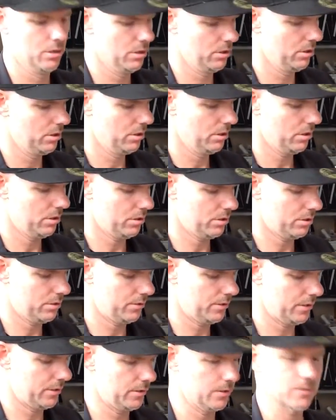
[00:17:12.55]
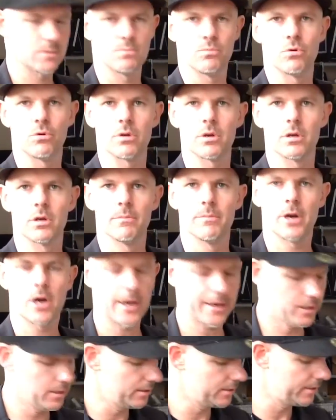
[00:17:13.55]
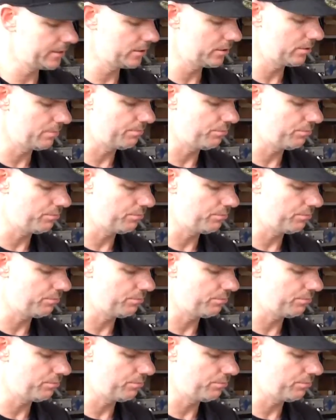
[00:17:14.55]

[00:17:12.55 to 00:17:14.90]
and then this book. But I consider the